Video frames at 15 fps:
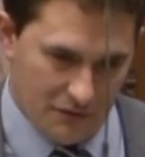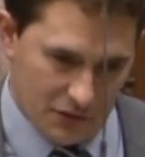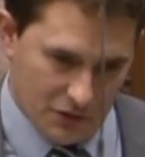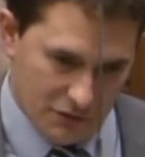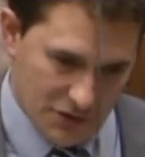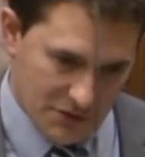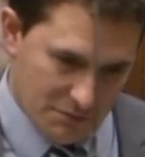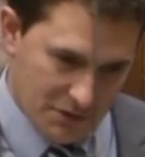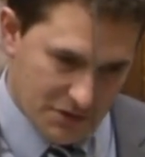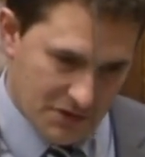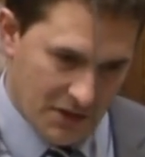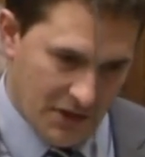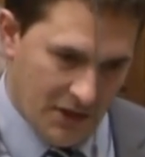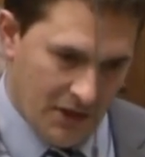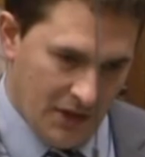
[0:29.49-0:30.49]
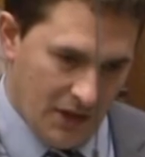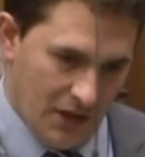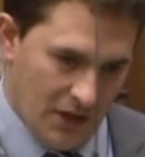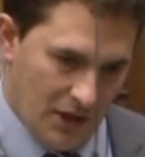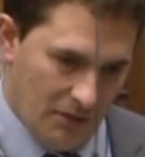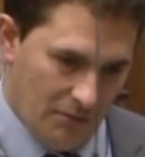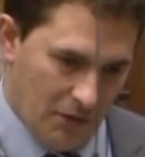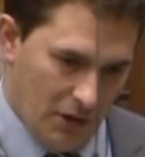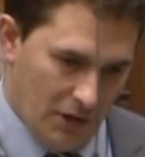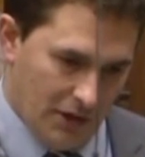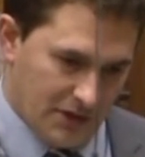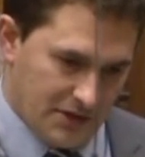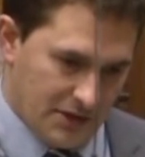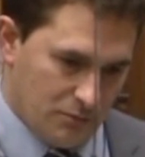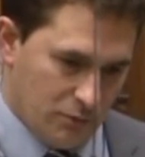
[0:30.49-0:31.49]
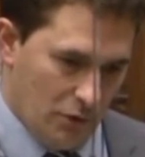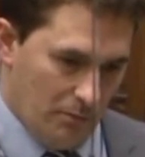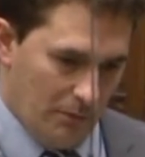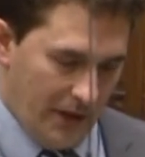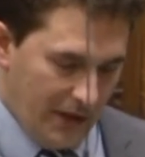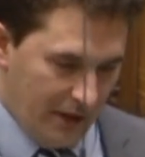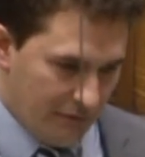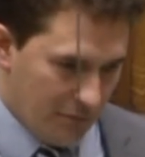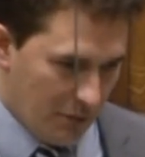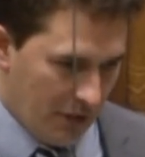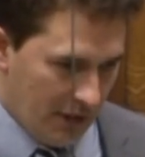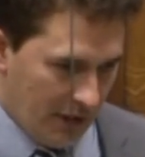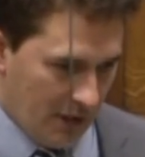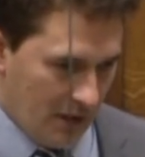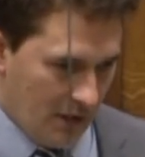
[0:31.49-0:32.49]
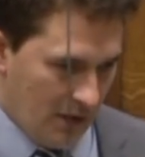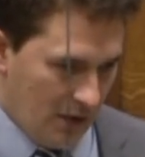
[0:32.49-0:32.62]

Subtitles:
Over Christmas, I did what many of my